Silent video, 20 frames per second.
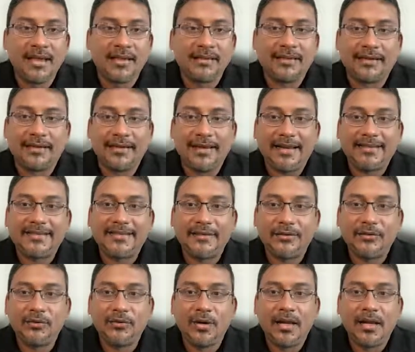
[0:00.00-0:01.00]
that lets
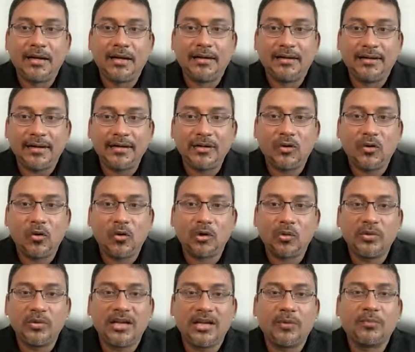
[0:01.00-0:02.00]
you run code
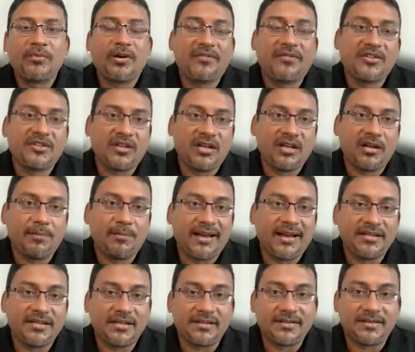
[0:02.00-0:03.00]
without provisioning and
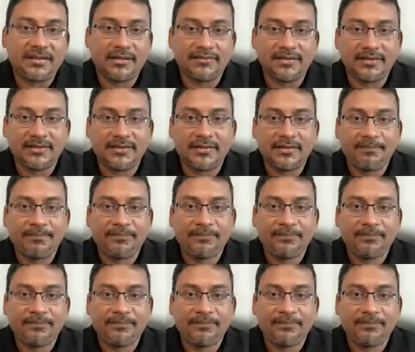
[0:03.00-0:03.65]
managing servers.